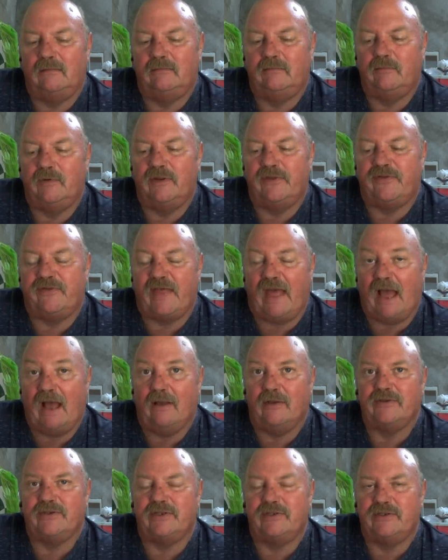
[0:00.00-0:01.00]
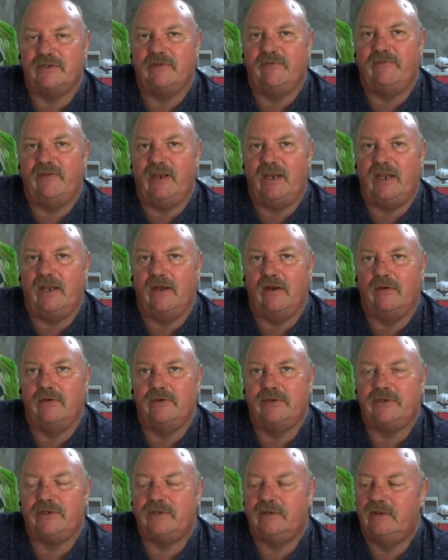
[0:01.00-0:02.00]
with thousands of
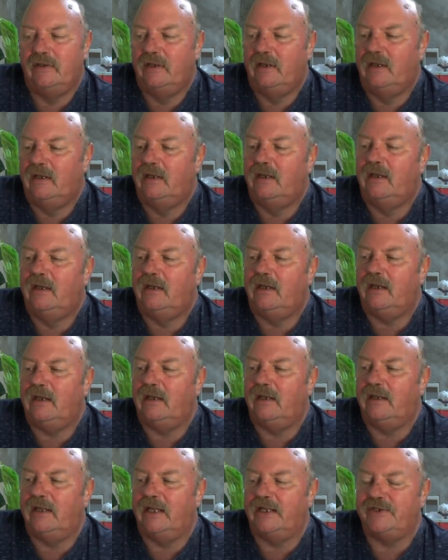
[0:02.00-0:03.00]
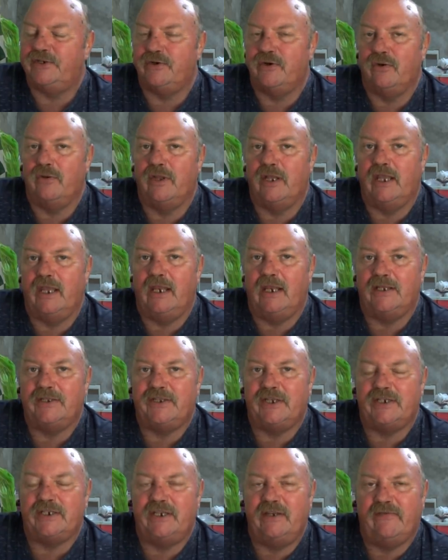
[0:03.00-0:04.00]
videos that you're only getting
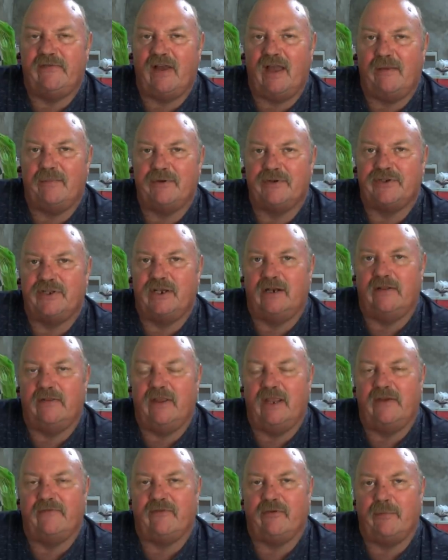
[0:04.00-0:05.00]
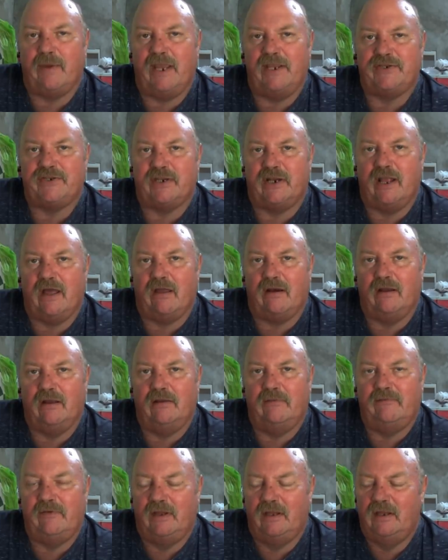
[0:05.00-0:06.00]
65% of the information out
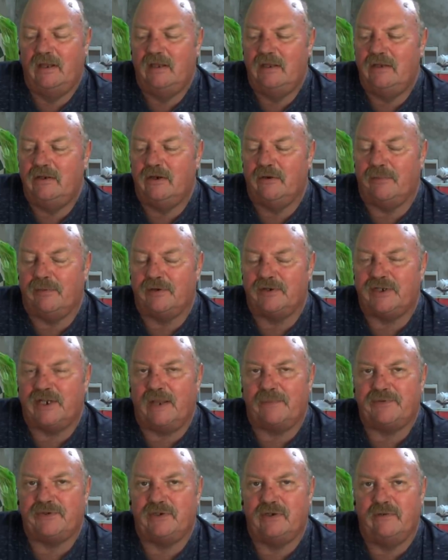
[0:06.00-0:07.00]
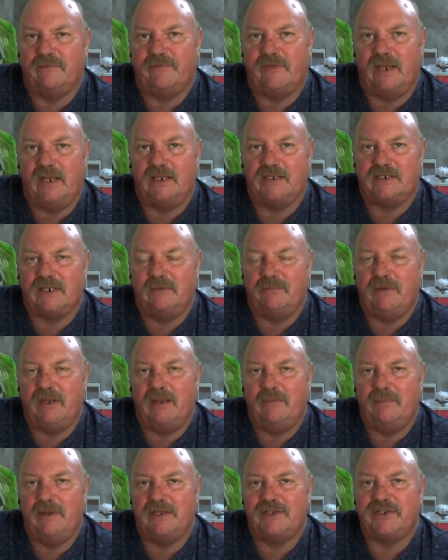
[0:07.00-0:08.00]
of, your perception of things can be
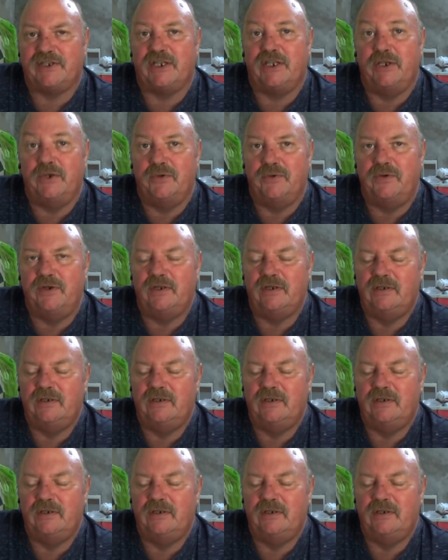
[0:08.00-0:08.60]
a bit skewed.